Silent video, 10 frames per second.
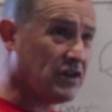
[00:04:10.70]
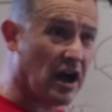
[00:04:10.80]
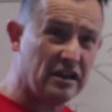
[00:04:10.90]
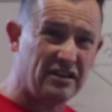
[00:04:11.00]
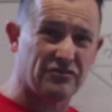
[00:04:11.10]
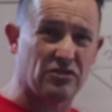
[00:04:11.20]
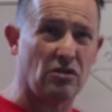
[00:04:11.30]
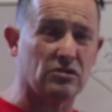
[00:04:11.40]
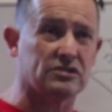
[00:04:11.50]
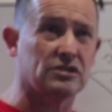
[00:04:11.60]
kind of
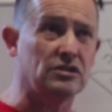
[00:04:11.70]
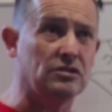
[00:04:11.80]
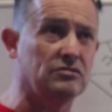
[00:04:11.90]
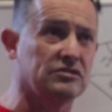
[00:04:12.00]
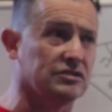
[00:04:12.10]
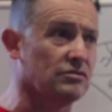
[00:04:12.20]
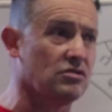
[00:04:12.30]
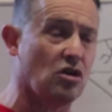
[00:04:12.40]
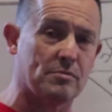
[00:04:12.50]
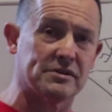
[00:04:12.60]
got to use your
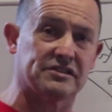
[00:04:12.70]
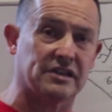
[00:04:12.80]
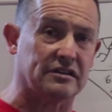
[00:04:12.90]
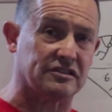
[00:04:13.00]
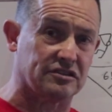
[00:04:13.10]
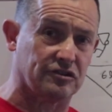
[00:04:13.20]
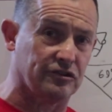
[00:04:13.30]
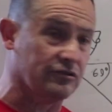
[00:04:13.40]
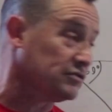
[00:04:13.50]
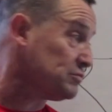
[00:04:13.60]
common sense to
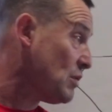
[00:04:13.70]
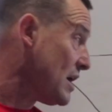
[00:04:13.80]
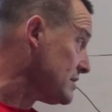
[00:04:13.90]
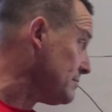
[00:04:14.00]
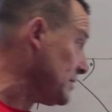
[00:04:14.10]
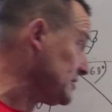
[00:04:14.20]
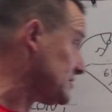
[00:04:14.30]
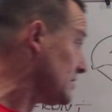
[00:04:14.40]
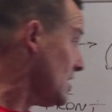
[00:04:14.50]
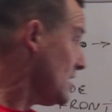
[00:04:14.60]
choose where the best